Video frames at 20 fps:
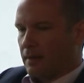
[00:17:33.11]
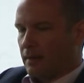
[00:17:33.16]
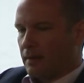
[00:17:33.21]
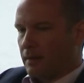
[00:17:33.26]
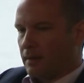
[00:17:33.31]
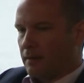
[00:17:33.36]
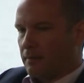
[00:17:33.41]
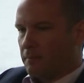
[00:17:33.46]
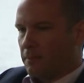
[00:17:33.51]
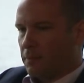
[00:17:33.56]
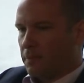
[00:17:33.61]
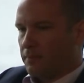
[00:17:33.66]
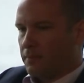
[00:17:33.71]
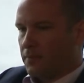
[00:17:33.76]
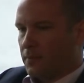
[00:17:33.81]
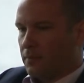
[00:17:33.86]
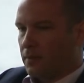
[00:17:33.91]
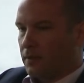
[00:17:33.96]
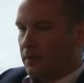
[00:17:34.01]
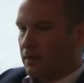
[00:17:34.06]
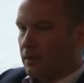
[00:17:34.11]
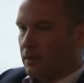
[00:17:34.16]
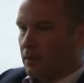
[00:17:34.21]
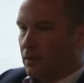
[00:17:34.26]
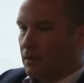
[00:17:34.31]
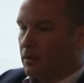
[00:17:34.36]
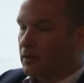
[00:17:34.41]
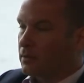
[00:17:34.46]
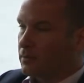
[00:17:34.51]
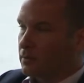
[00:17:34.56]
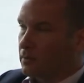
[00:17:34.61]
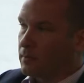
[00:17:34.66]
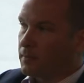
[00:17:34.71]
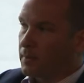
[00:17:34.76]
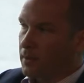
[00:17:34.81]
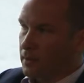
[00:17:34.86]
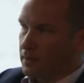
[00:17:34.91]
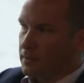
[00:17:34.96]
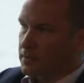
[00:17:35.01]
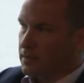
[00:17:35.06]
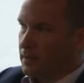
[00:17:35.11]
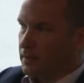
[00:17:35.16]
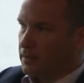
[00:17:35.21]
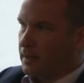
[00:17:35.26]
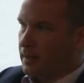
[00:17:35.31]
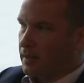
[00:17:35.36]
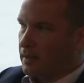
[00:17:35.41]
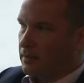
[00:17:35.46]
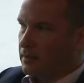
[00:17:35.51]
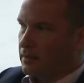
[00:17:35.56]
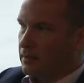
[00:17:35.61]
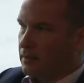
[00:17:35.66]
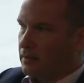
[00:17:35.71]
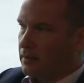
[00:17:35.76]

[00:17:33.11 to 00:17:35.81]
There really are no markets like that